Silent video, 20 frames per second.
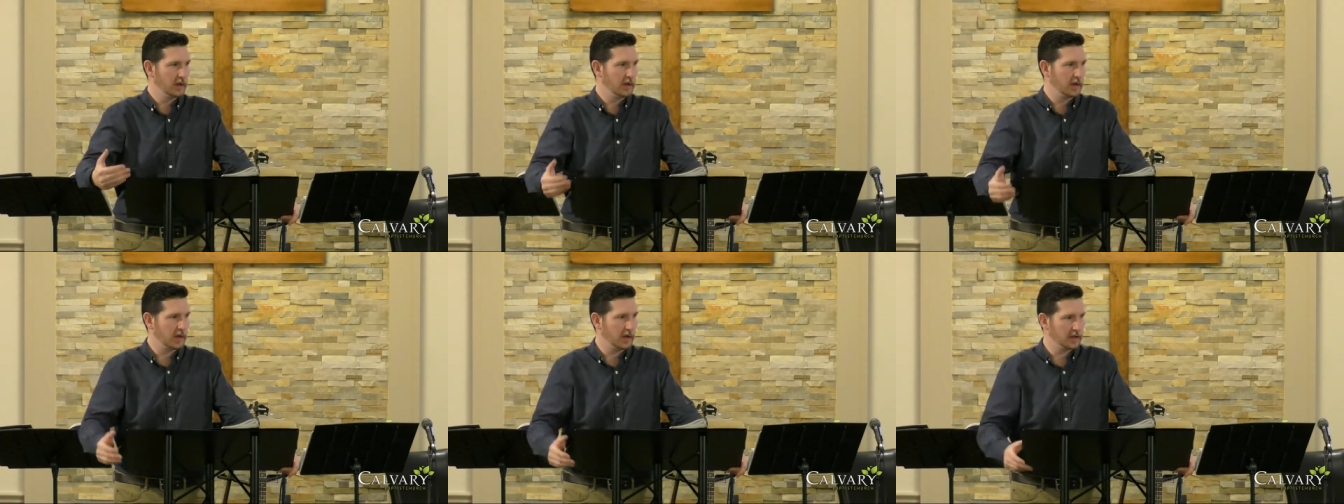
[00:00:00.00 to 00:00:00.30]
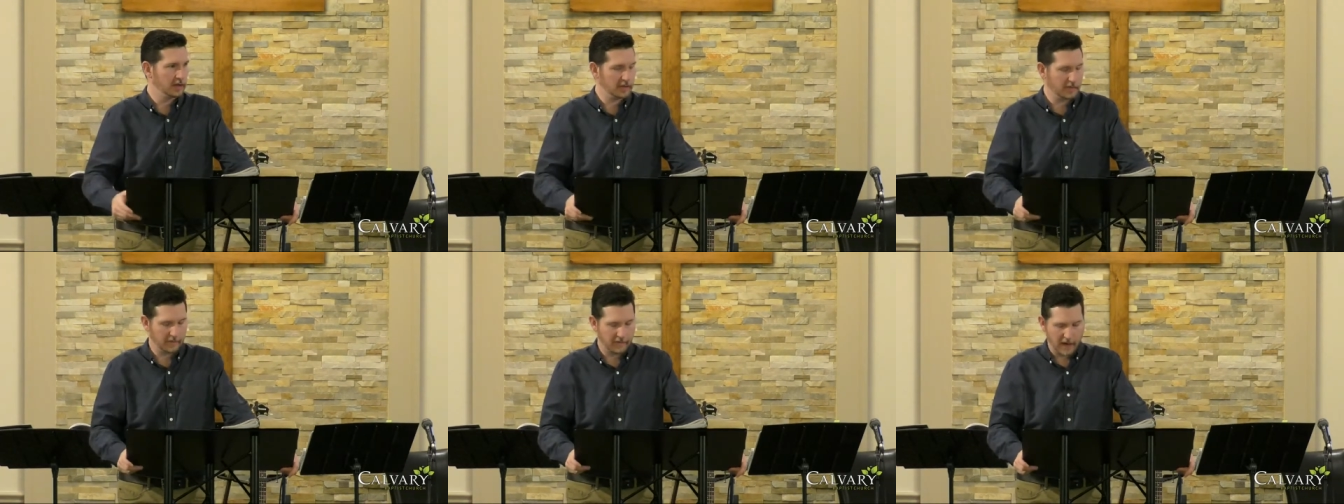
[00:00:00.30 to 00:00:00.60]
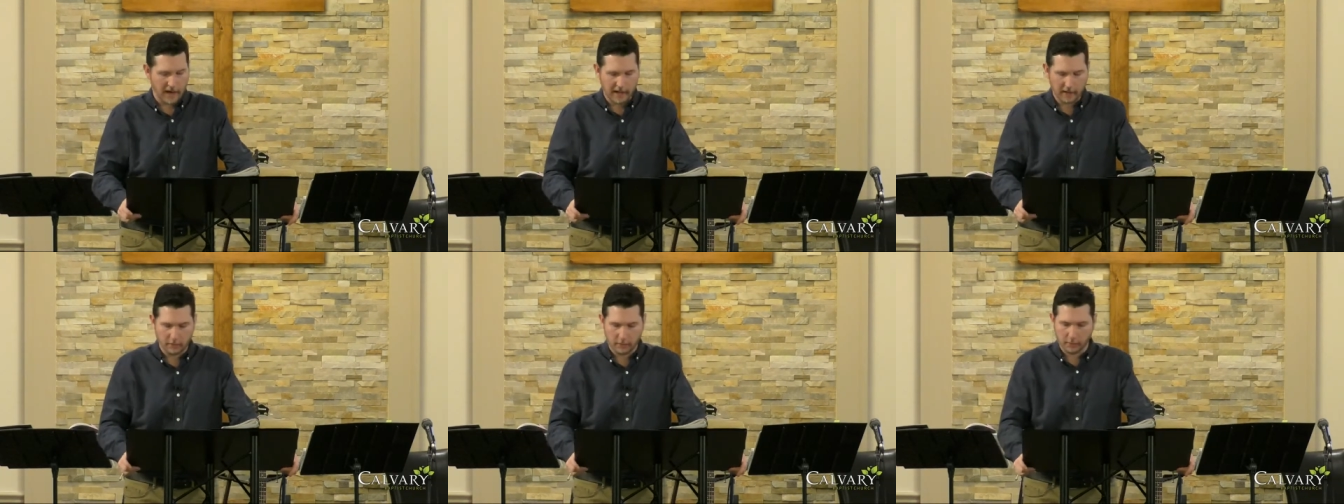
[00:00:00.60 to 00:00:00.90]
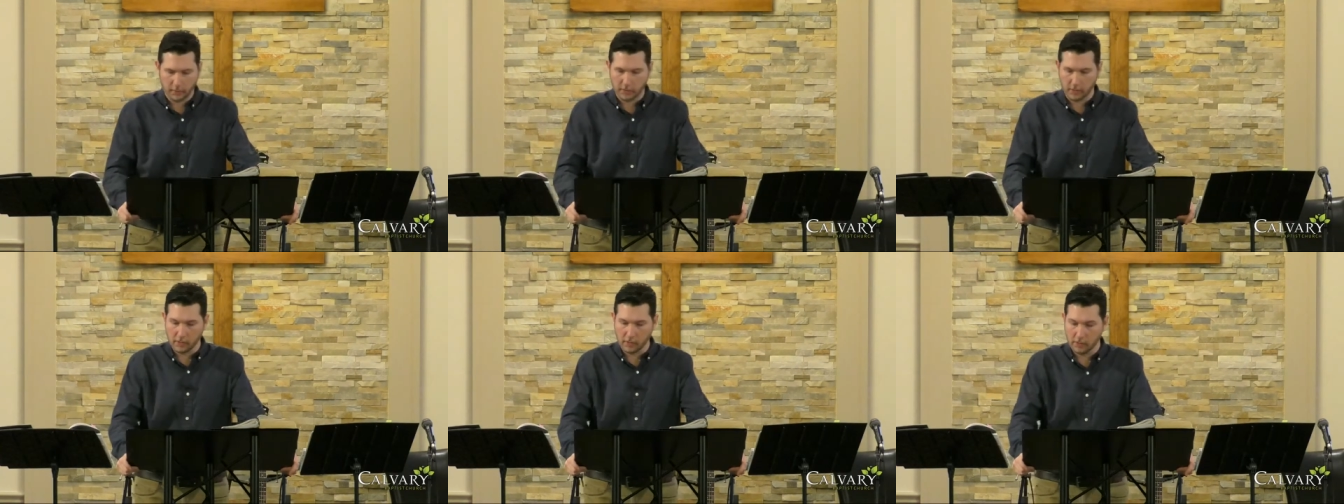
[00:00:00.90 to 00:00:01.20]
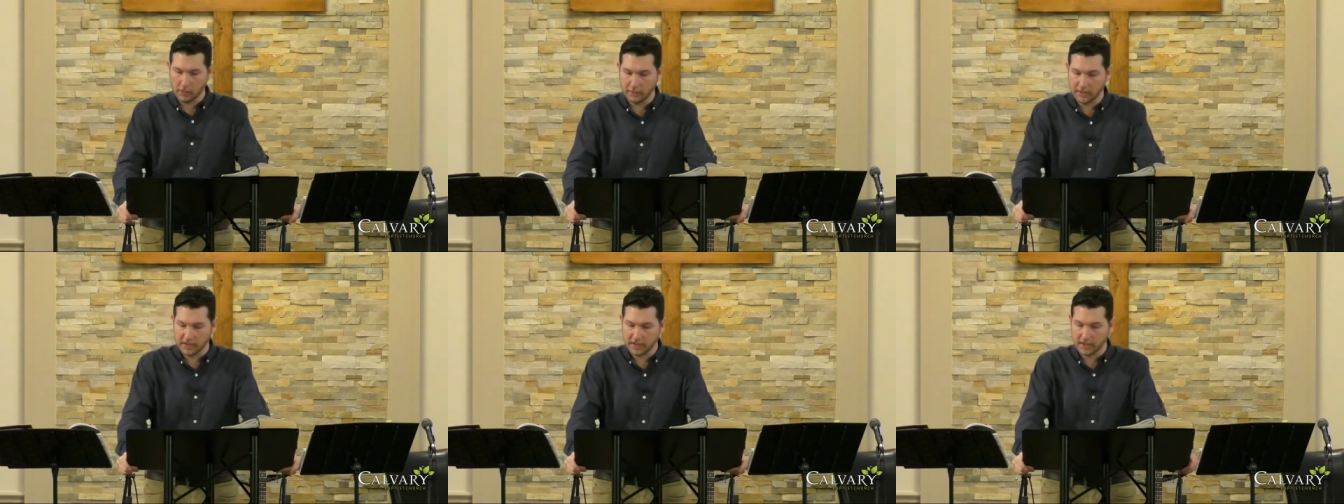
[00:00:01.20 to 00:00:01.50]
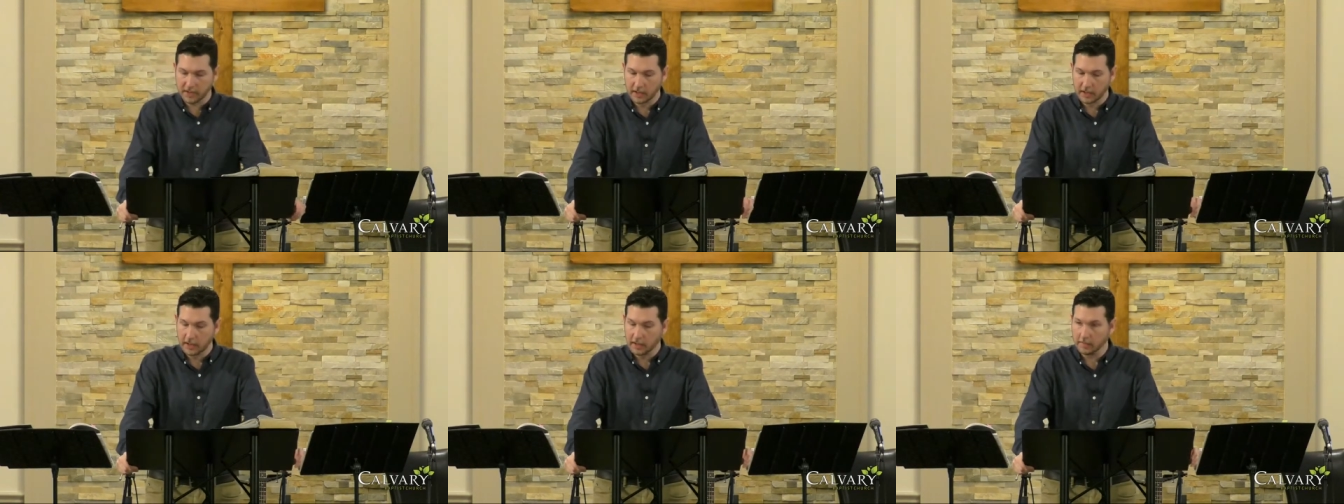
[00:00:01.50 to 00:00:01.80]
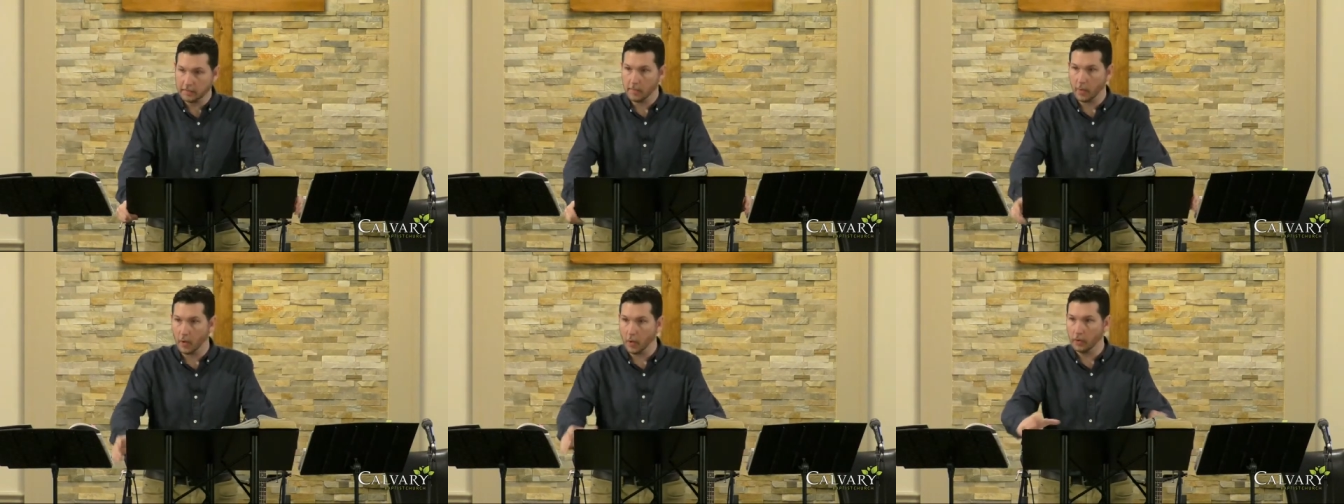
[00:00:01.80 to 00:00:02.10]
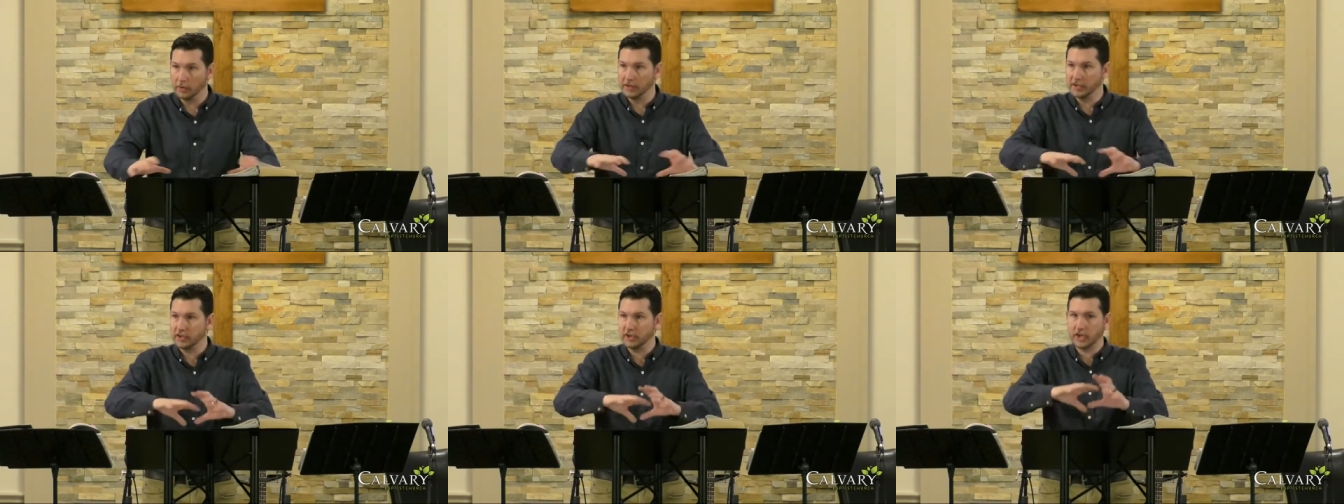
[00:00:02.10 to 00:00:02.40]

uh, divine truths, molded and